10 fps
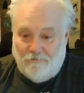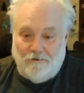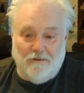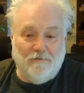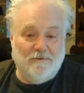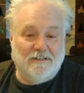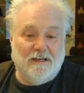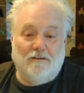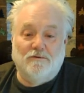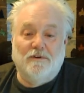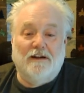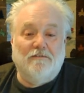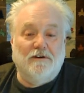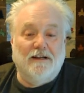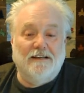full of themselves,
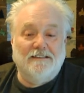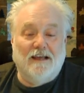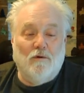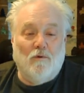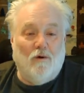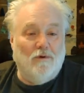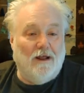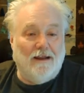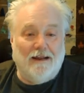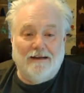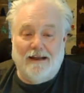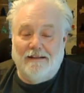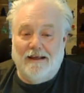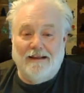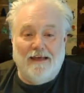whatever it is, they won't, and, and,
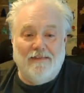and, they,